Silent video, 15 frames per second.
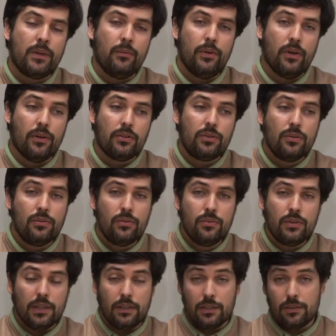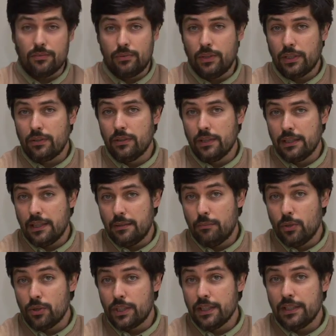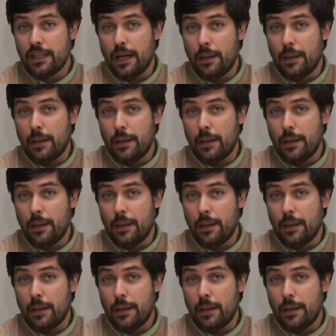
We also do a lot of work on motion